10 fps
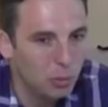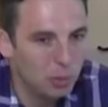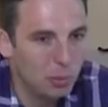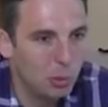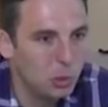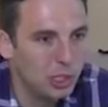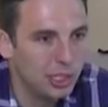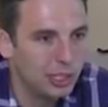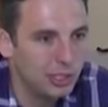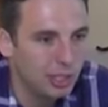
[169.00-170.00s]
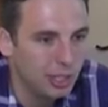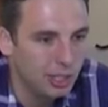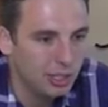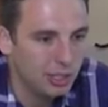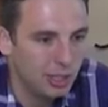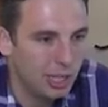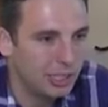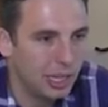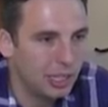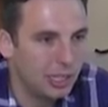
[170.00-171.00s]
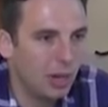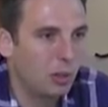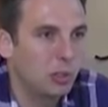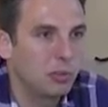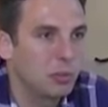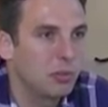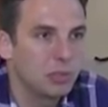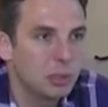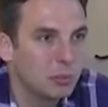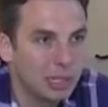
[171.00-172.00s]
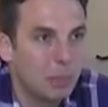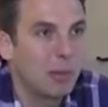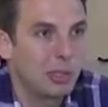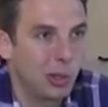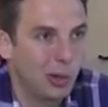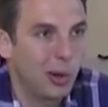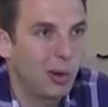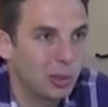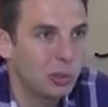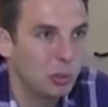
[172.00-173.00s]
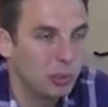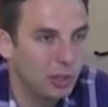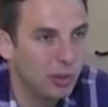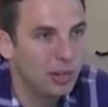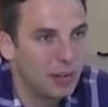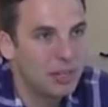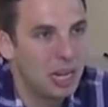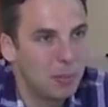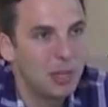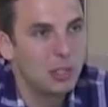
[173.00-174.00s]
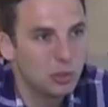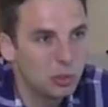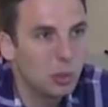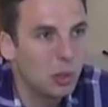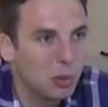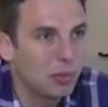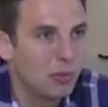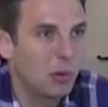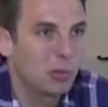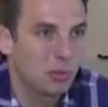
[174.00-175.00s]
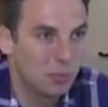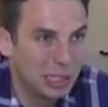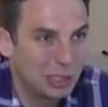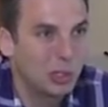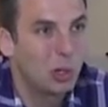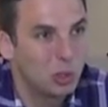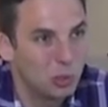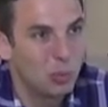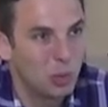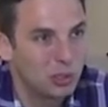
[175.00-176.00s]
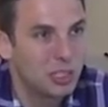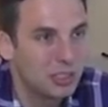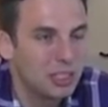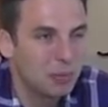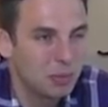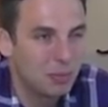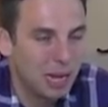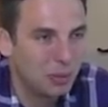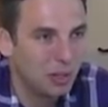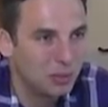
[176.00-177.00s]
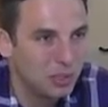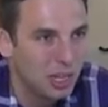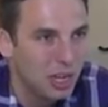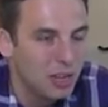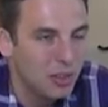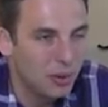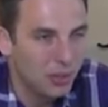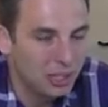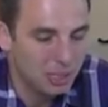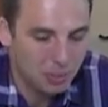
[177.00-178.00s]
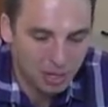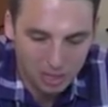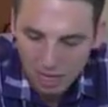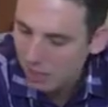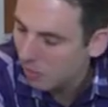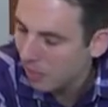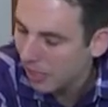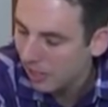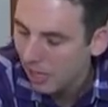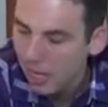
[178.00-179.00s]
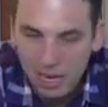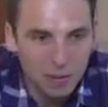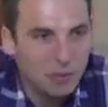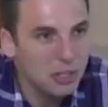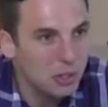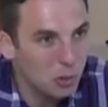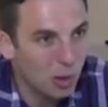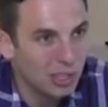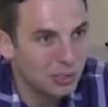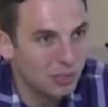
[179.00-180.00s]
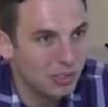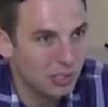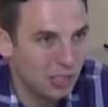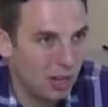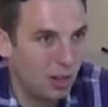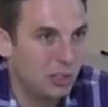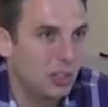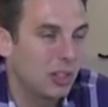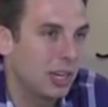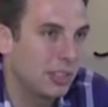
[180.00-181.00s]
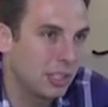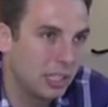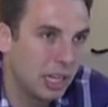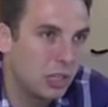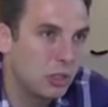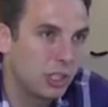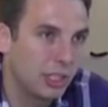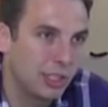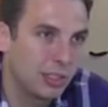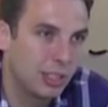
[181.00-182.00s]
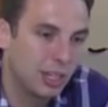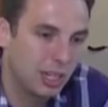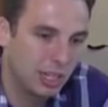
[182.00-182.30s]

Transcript: We're approaching it like a character from a film, like a Pixar character. So we literally have an animation studio with folks from Pixar, DreamWorks, and these types of backgrounds. They're thinking about how do you make every nuance of this character as engaging and